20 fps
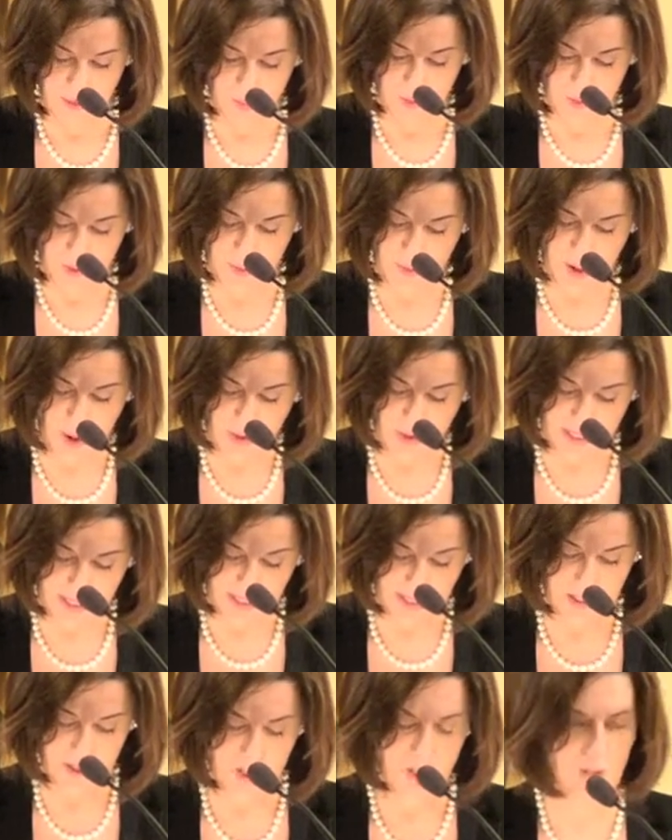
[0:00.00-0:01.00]
in
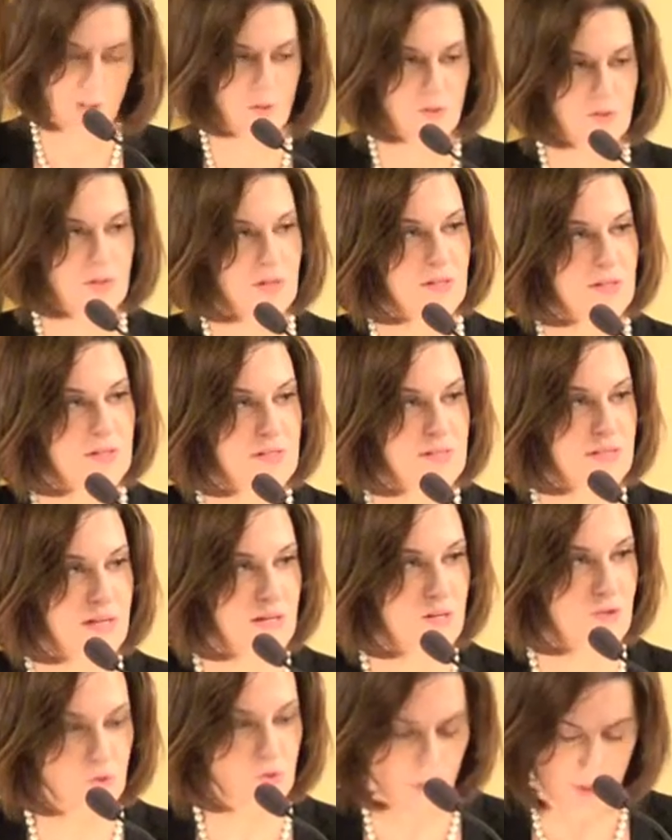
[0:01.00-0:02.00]
promoting issues
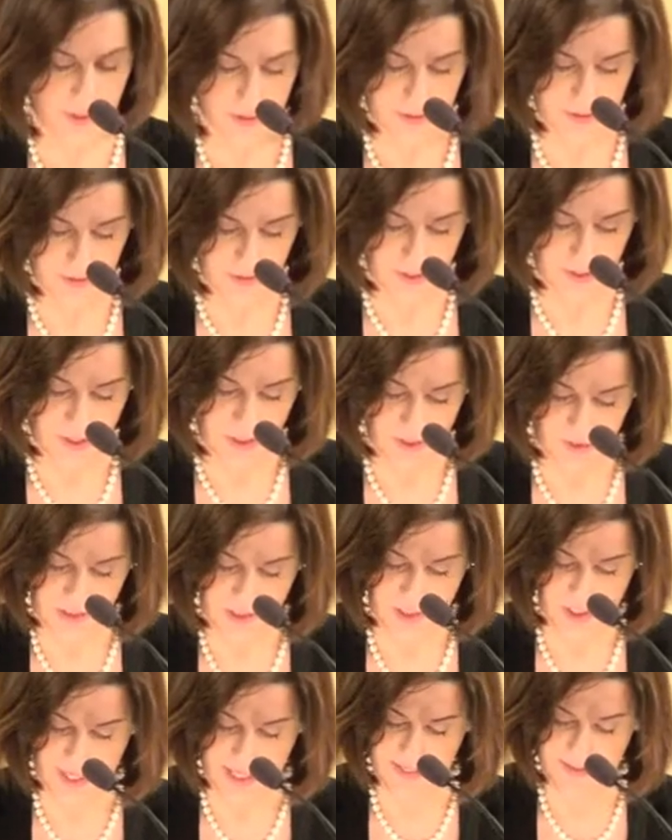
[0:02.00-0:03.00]
central to your
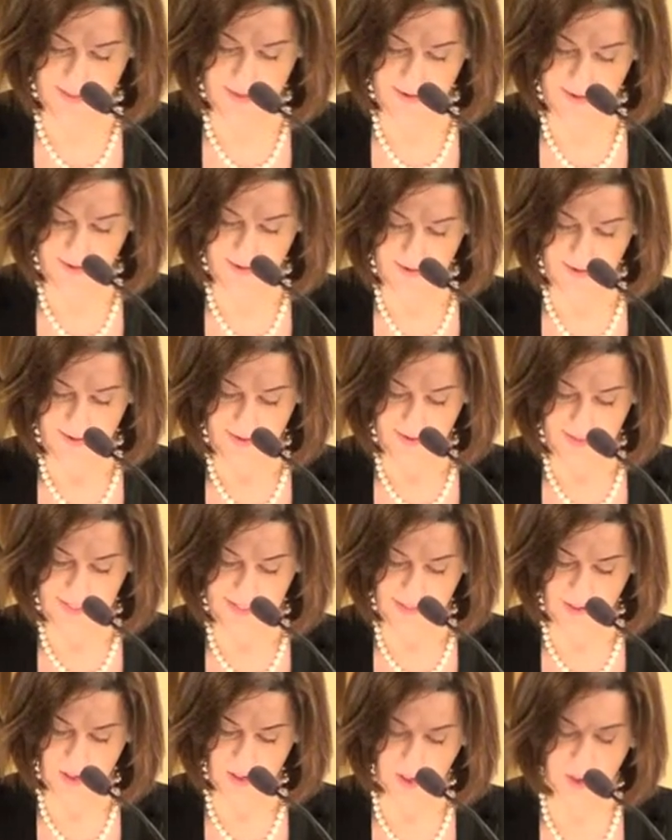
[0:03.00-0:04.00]
agenda,
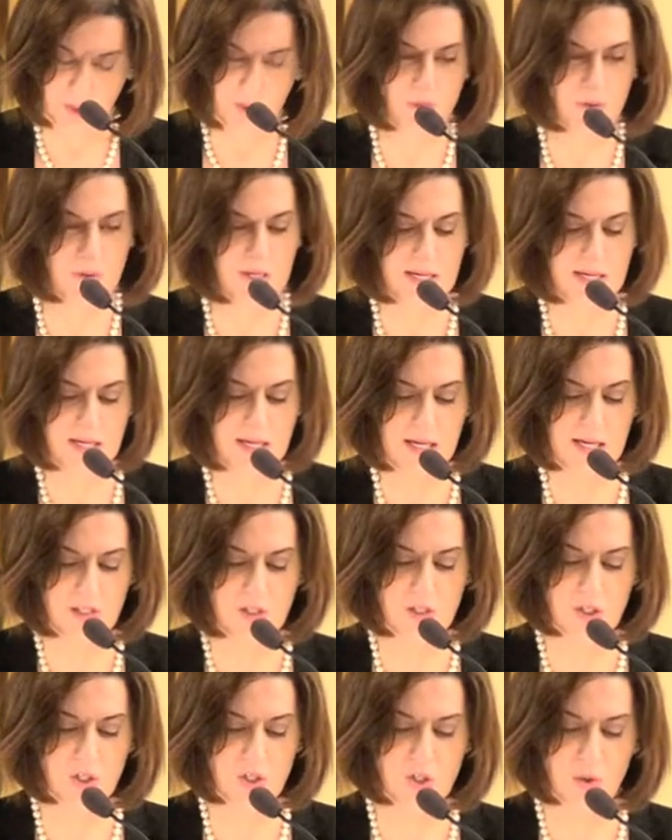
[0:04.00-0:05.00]
including
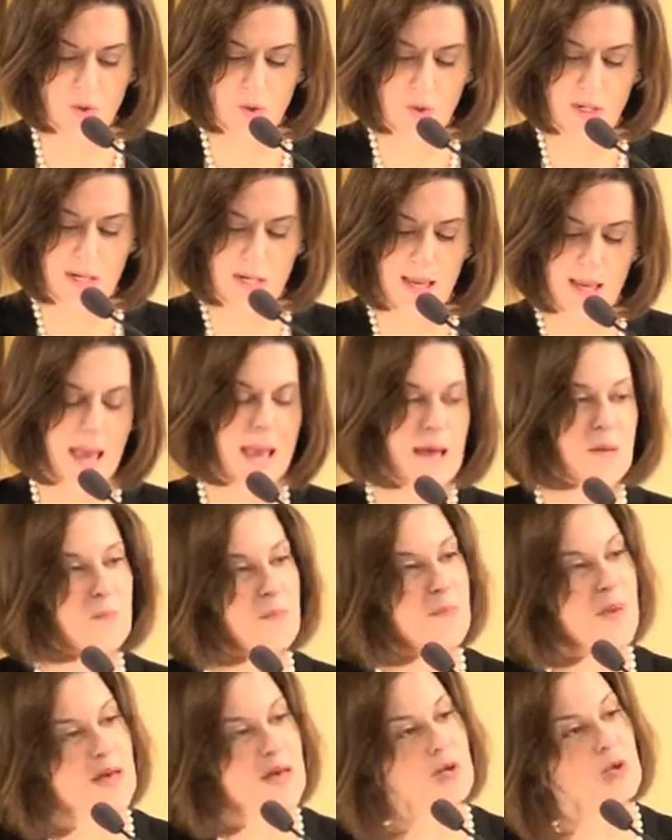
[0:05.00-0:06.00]
ensuring a
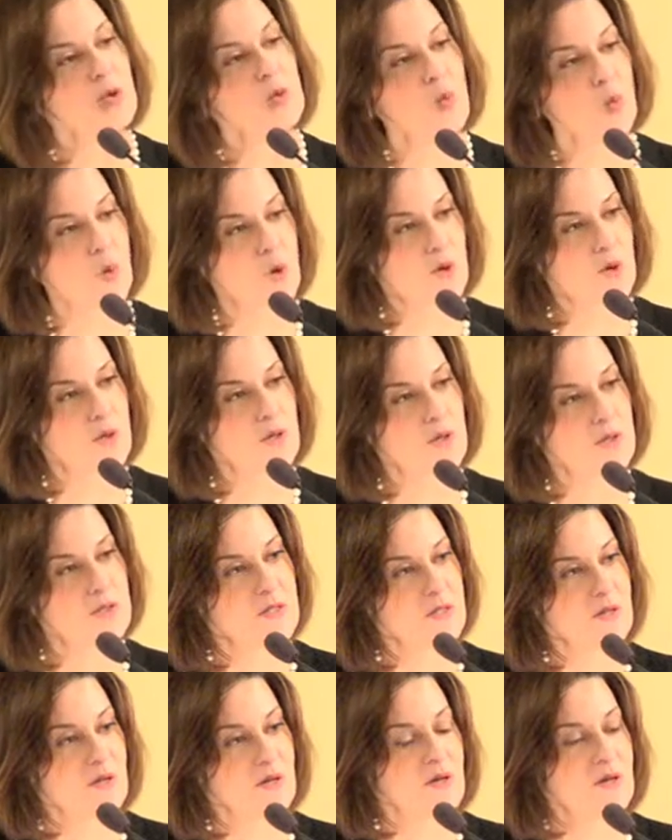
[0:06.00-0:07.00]
better
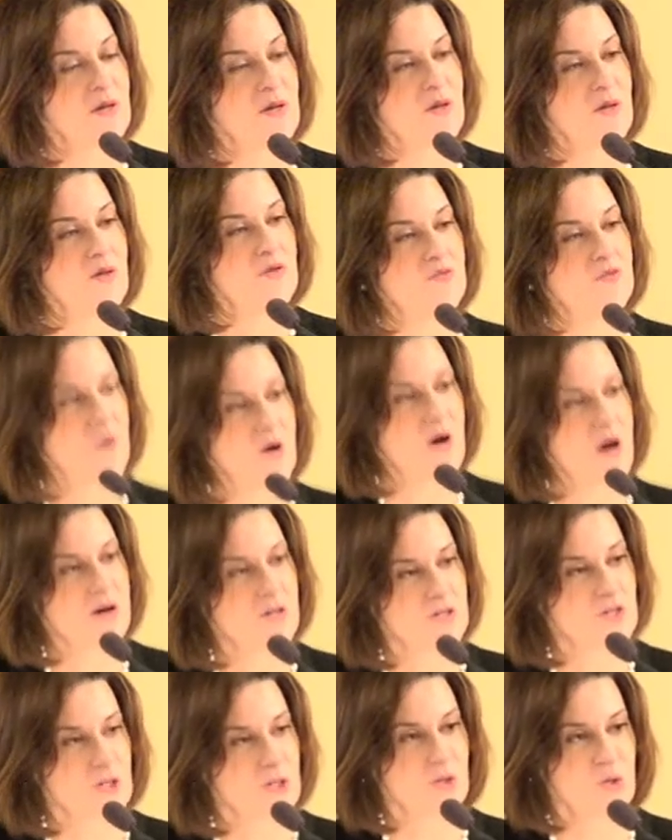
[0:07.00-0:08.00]
world for
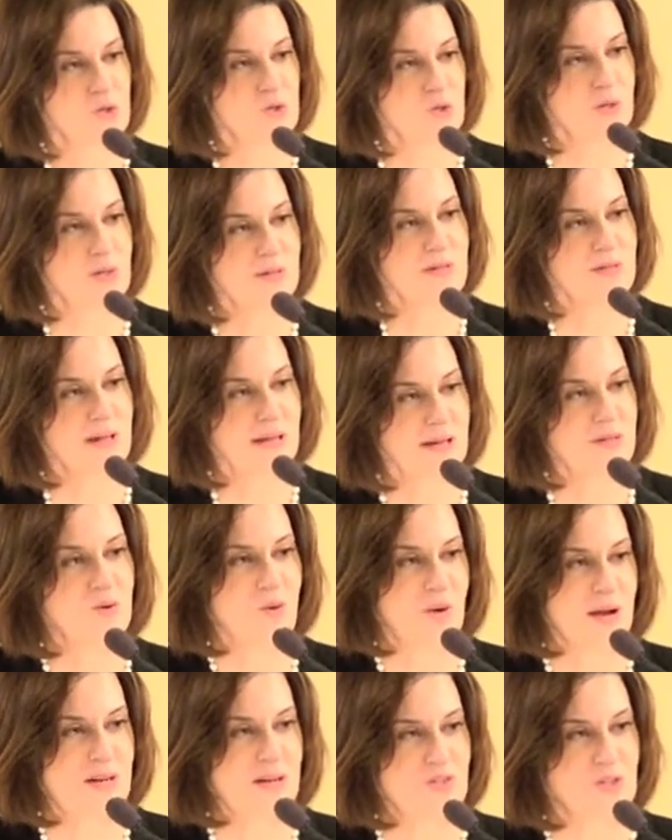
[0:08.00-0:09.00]
our children
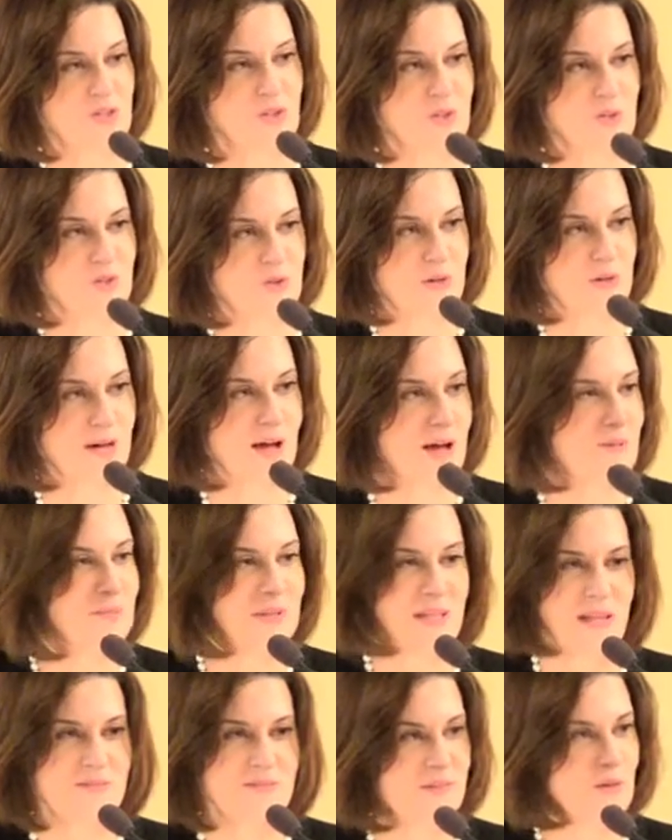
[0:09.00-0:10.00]
and grandchildren.
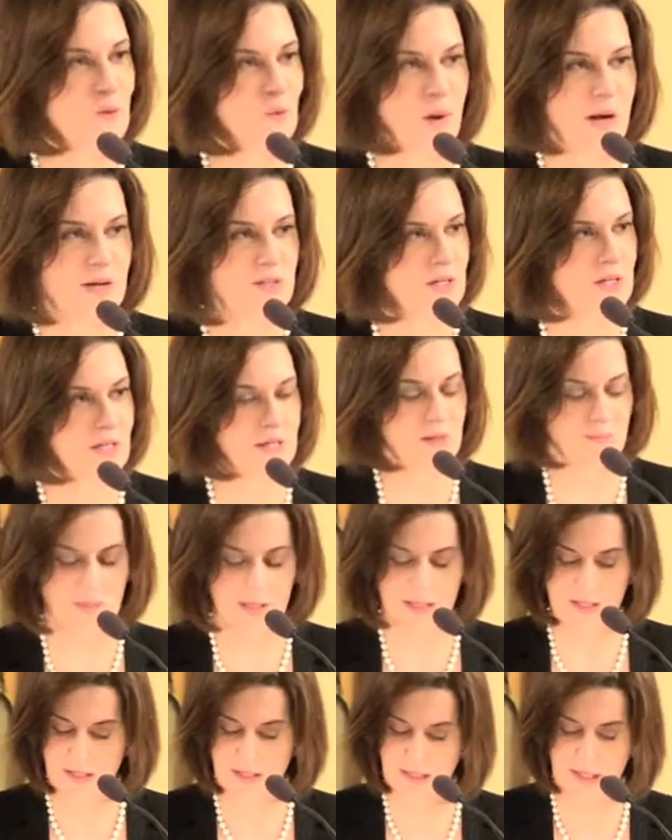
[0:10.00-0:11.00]
I'm loving watching
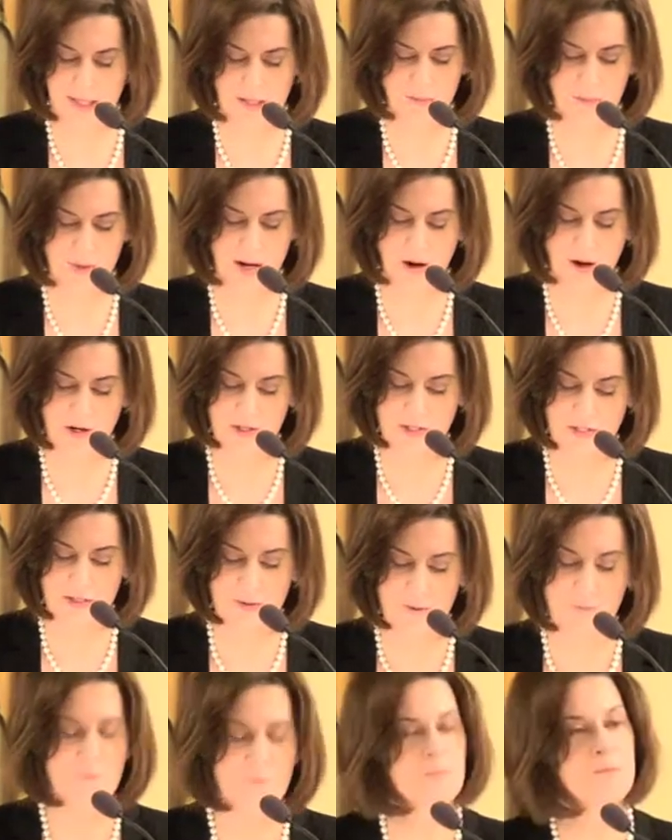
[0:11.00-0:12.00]
him get
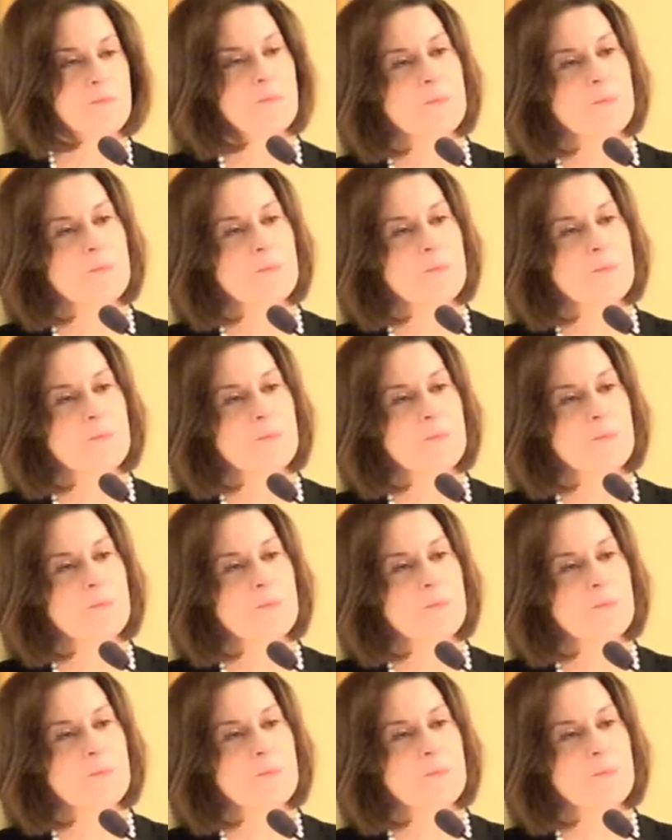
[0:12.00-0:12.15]
embarrassed.